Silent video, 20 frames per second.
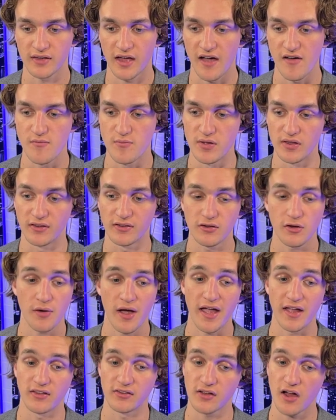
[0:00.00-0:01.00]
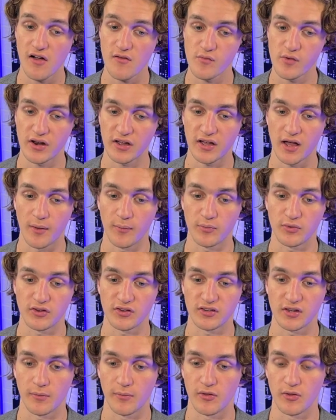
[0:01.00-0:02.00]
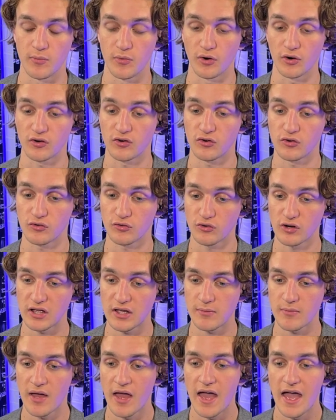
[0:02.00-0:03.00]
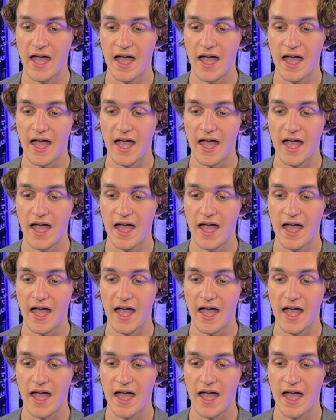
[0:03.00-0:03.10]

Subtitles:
have been so hands-off when it comes to some of the more extreme